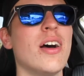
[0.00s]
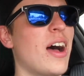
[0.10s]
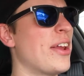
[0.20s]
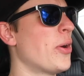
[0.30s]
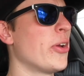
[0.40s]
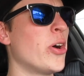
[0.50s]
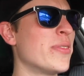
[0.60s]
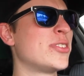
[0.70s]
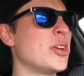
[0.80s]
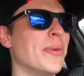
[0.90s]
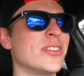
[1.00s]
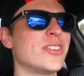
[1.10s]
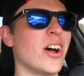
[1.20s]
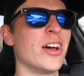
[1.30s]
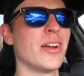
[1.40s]
I know I don't have too much
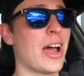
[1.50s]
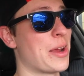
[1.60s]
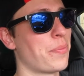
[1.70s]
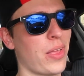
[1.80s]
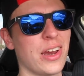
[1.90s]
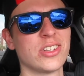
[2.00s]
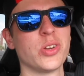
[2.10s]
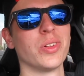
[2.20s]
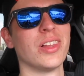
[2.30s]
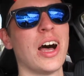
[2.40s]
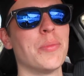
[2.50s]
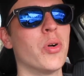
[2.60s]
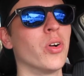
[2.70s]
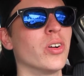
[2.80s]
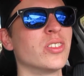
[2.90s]
done. I am planning to do a lot more.